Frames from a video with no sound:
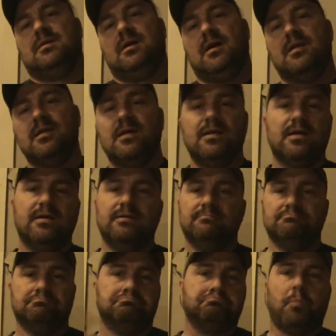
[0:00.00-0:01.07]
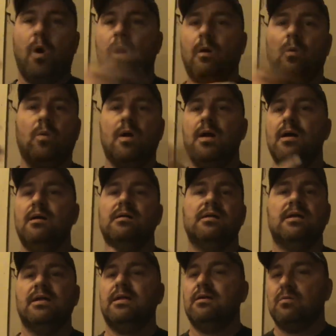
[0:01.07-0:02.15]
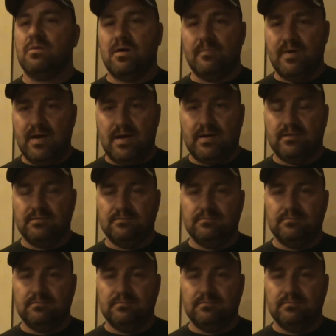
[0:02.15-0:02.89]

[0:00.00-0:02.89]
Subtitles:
And then they walk around and then they'll come back.